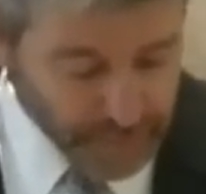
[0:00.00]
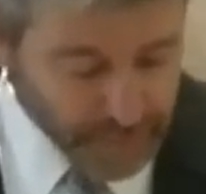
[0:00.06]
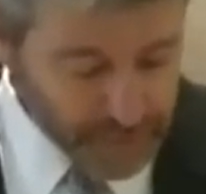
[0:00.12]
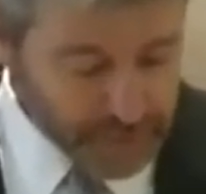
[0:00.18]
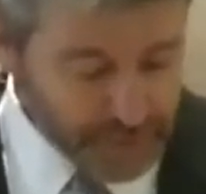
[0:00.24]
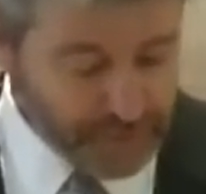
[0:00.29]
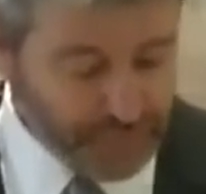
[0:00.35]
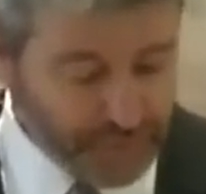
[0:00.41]

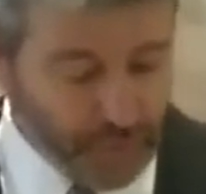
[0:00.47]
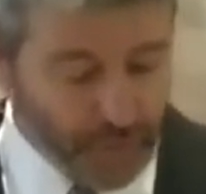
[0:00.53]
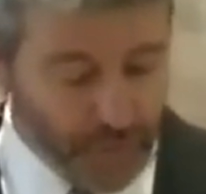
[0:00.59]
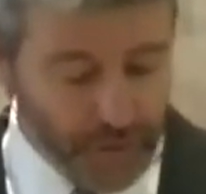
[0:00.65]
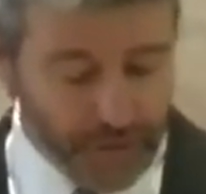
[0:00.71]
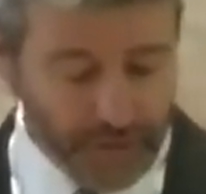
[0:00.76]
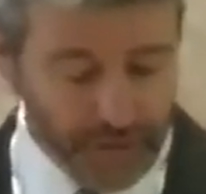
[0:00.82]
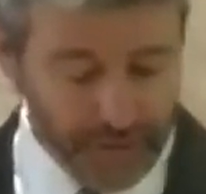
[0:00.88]
verse
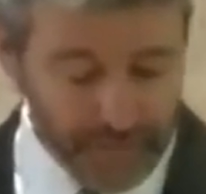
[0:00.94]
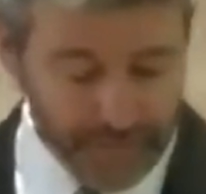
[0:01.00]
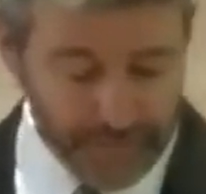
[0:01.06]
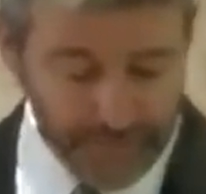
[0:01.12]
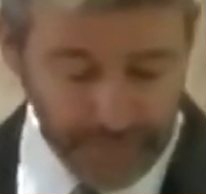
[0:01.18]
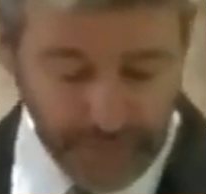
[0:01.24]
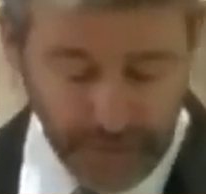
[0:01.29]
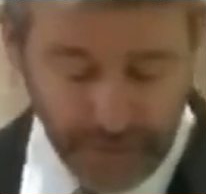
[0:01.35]
four
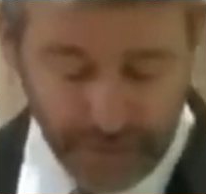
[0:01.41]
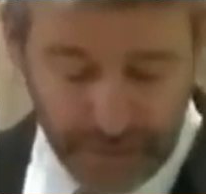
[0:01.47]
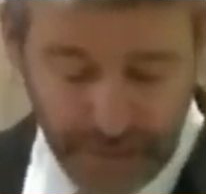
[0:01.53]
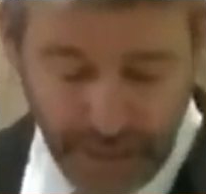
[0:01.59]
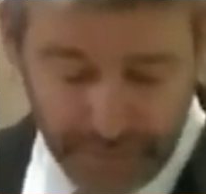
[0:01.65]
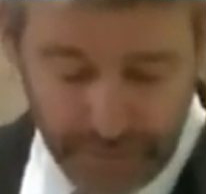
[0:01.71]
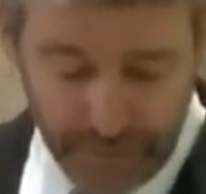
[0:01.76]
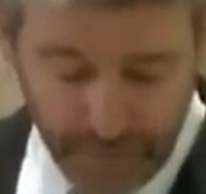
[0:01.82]
of
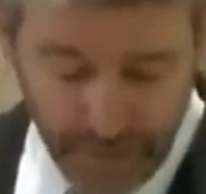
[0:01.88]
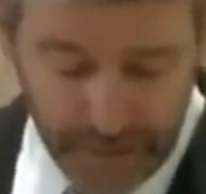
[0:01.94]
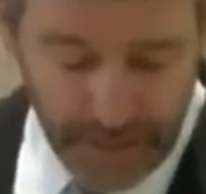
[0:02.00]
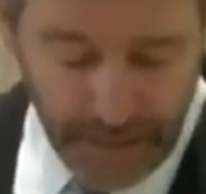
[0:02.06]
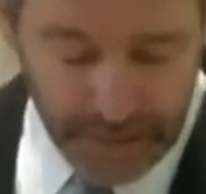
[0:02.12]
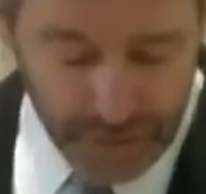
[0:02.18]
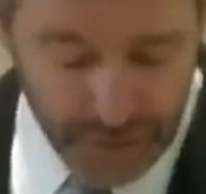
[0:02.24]
chapter one.